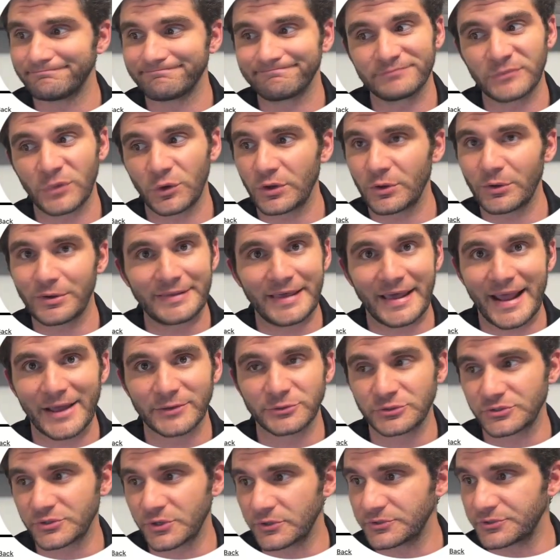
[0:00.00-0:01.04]
Don't know what that
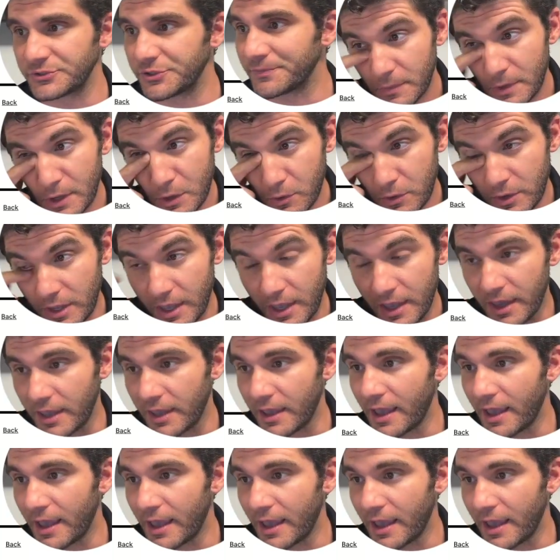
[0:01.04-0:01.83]
address goes to. Okay,